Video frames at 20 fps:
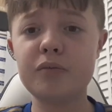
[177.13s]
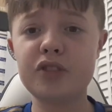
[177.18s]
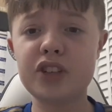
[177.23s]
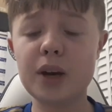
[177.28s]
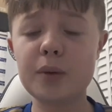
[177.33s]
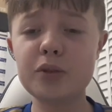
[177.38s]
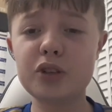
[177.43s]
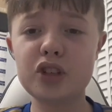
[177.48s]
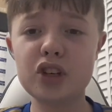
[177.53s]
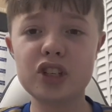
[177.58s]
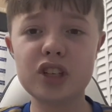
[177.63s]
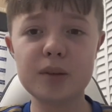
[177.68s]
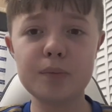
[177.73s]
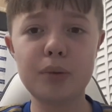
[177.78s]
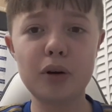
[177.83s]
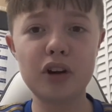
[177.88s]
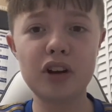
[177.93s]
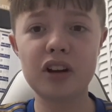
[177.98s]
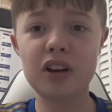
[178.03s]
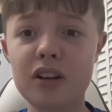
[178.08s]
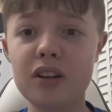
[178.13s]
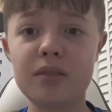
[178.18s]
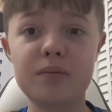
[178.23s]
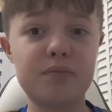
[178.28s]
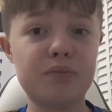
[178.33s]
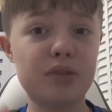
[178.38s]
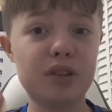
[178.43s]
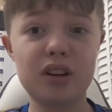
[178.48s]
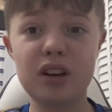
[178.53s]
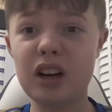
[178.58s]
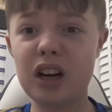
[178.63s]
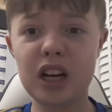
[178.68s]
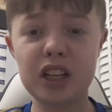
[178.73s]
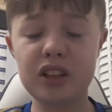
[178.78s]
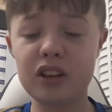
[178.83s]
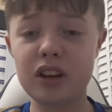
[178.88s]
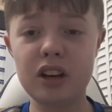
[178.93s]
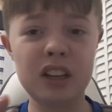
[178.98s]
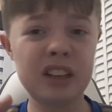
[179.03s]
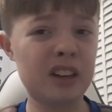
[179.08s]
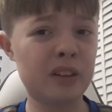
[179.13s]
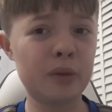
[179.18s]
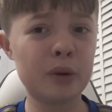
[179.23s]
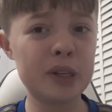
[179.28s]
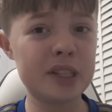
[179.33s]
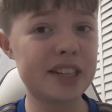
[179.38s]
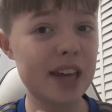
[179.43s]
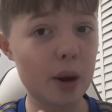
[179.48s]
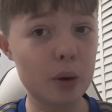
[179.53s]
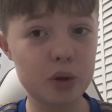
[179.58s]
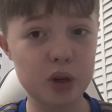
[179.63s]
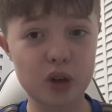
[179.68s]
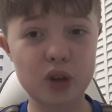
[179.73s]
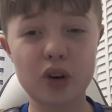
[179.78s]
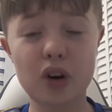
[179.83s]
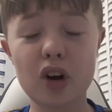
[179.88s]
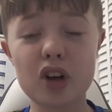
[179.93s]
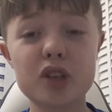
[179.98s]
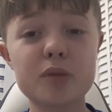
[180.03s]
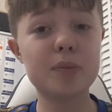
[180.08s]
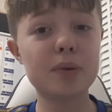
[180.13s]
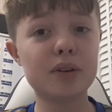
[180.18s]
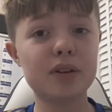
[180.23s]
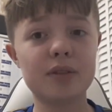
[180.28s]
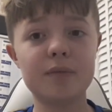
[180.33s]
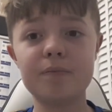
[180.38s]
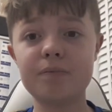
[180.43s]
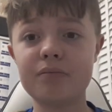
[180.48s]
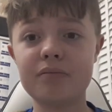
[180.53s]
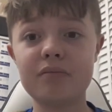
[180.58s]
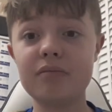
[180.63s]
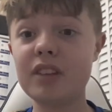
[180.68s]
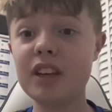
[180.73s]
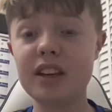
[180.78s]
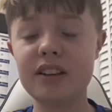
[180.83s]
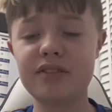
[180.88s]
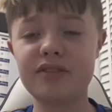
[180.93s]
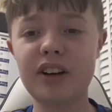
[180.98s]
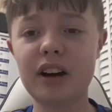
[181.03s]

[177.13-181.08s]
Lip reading: James Justin put in I wouldn't say it was a cross, but it